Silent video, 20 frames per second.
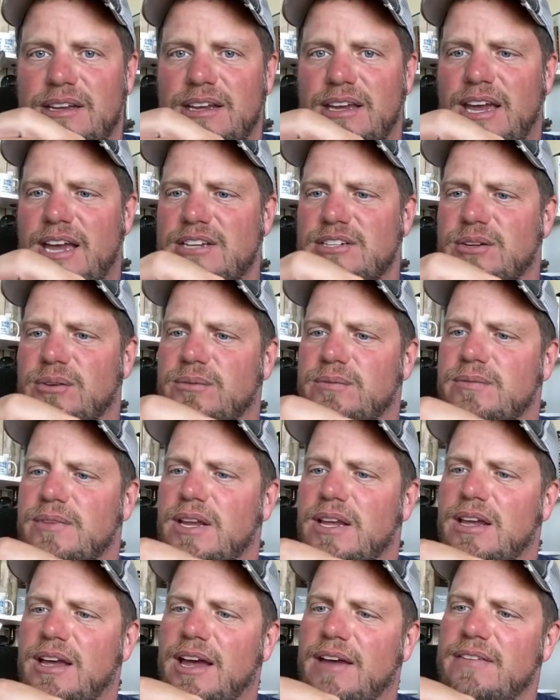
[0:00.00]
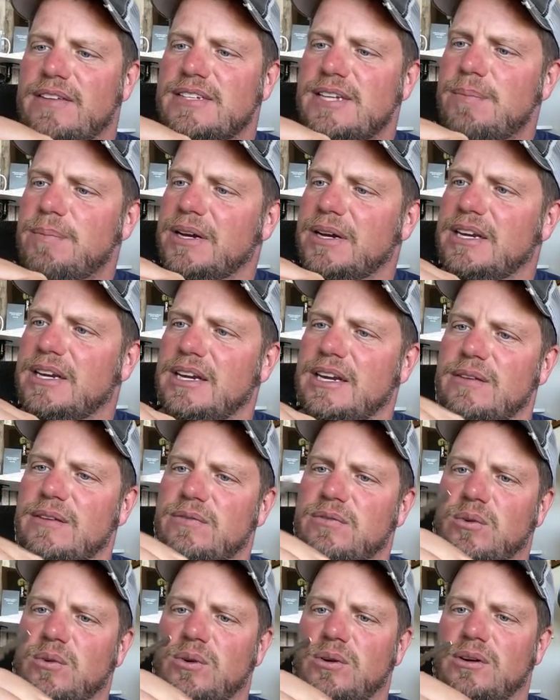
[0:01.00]
Hey Joe. I have the separate key
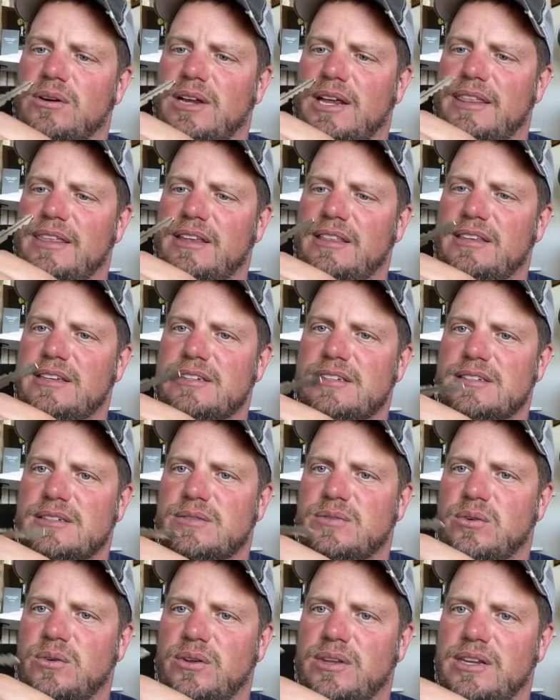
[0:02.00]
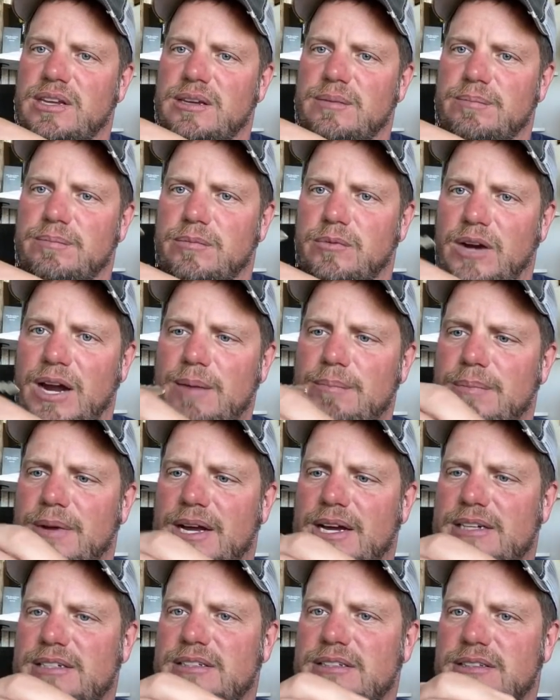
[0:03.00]
for, I think this is for the RAM
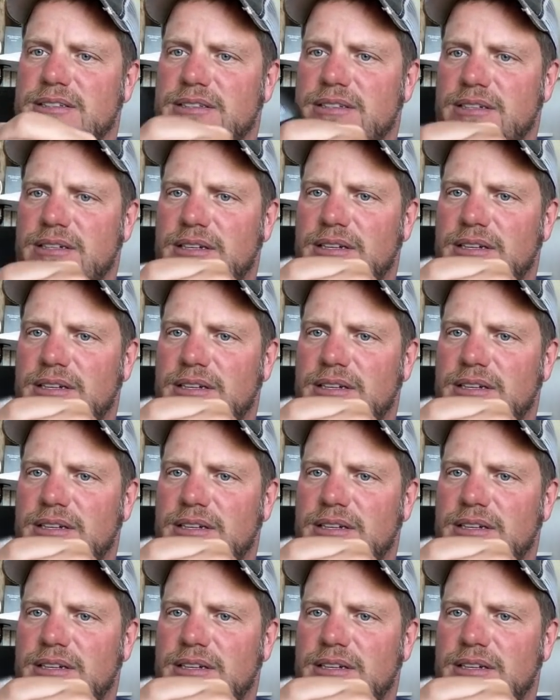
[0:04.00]
boxes.